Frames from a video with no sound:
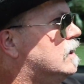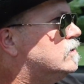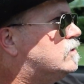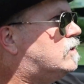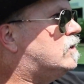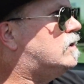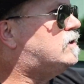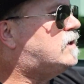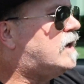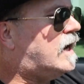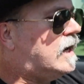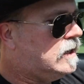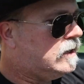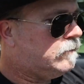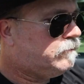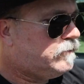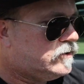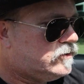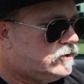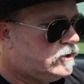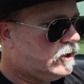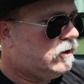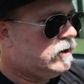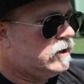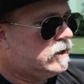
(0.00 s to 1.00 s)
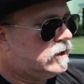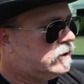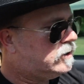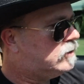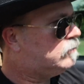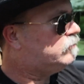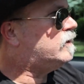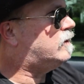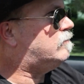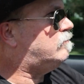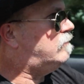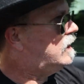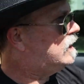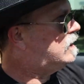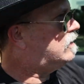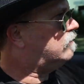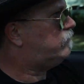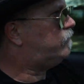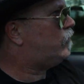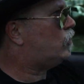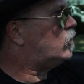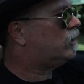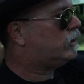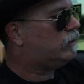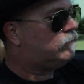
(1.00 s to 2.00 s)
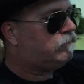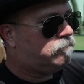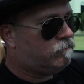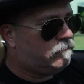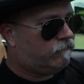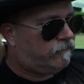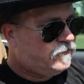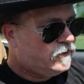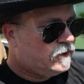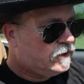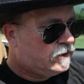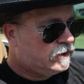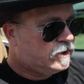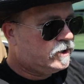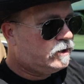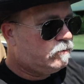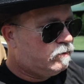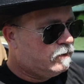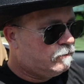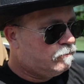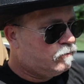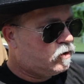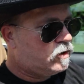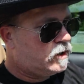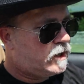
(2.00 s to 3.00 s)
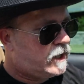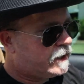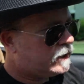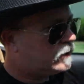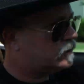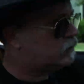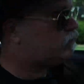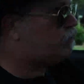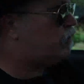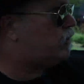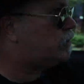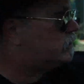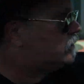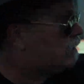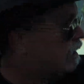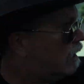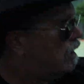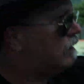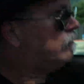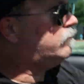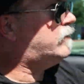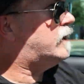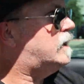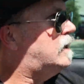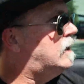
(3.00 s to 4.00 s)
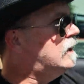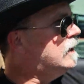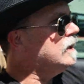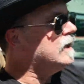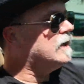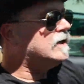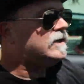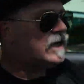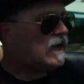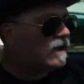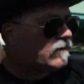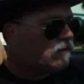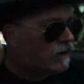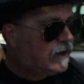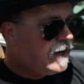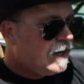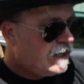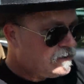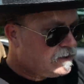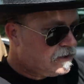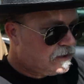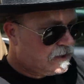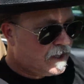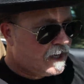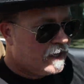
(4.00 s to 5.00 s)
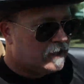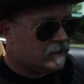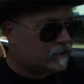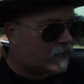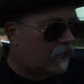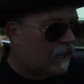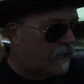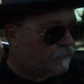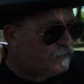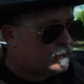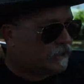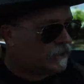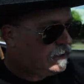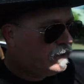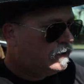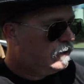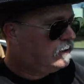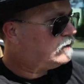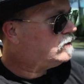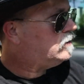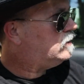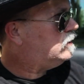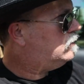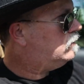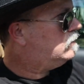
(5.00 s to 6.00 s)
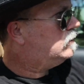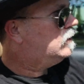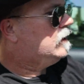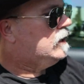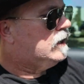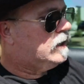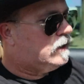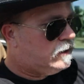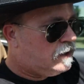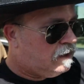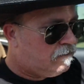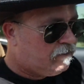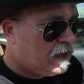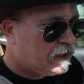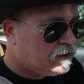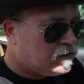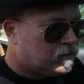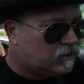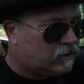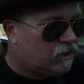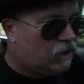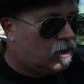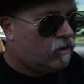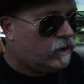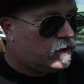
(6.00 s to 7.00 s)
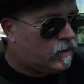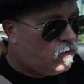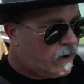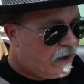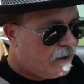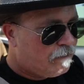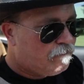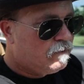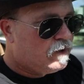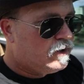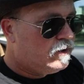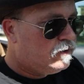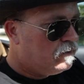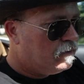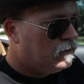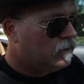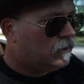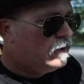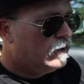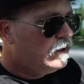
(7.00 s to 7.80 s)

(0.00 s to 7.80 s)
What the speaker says: It's going to tighten up the steering a little bit, make it feel a little bit more like a sports car. But Jaguar has a nice option here too. They've got snow and wet mode.